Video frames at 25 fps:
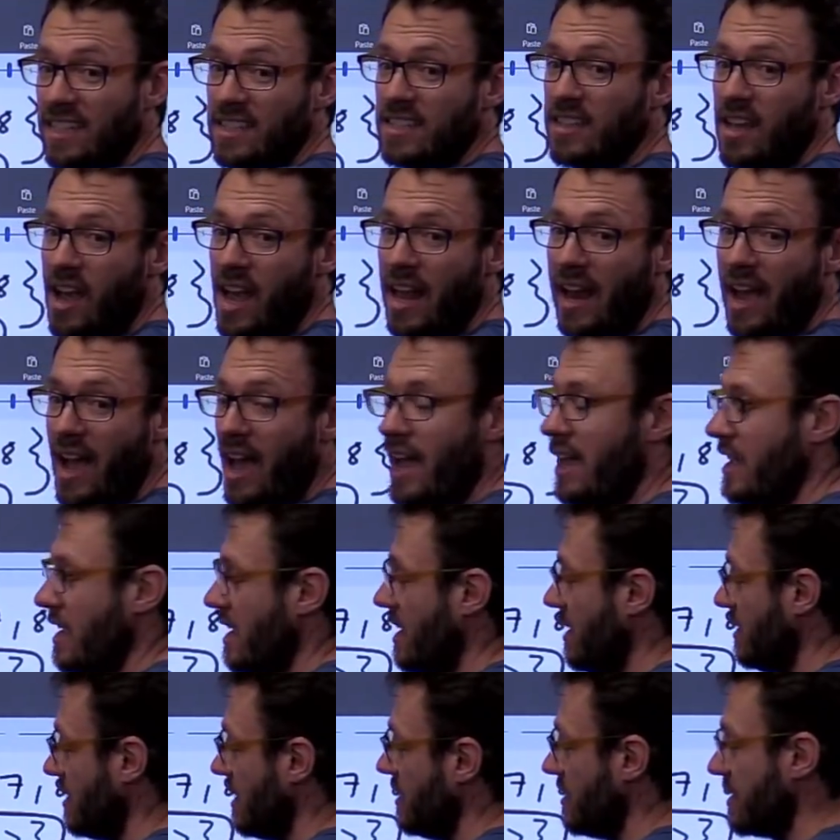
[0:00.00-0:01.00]
inside A
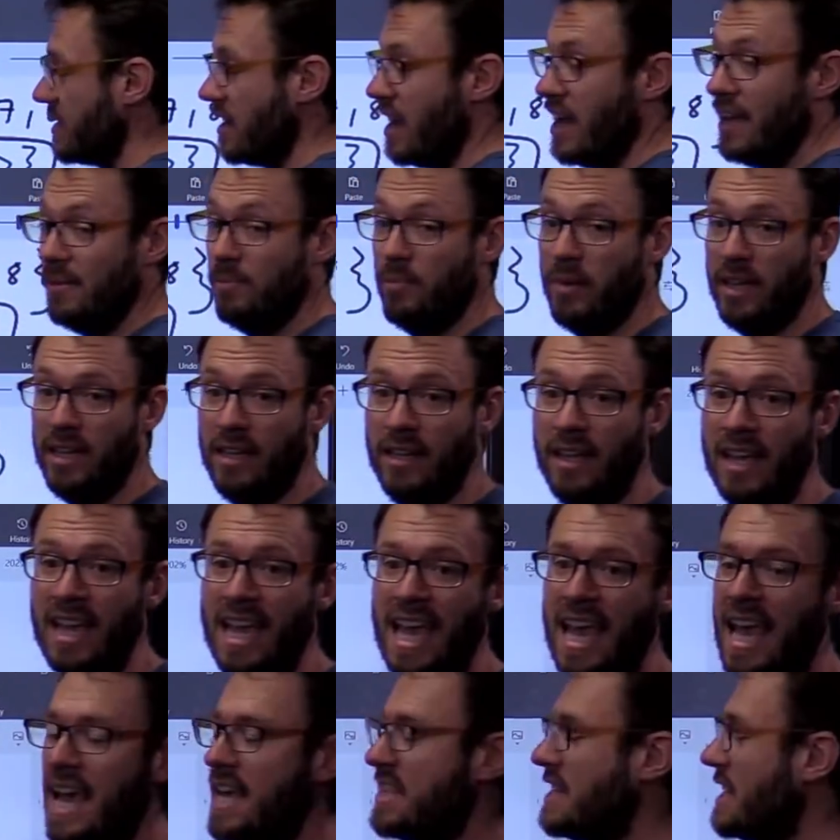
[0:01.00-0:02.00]
is inside B?
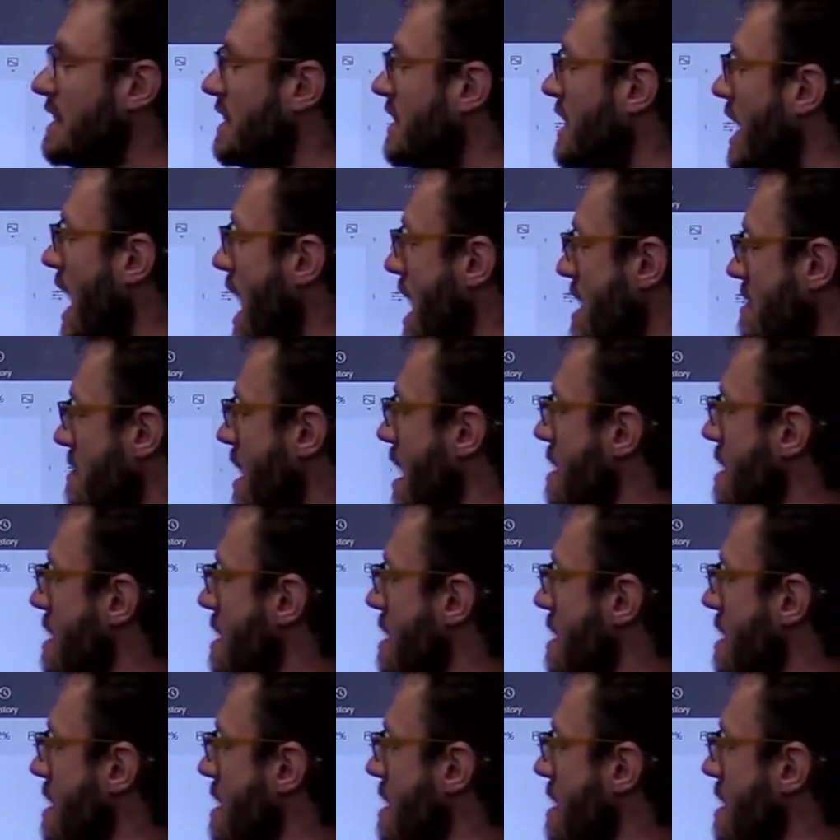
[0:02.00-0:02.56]
Is it saying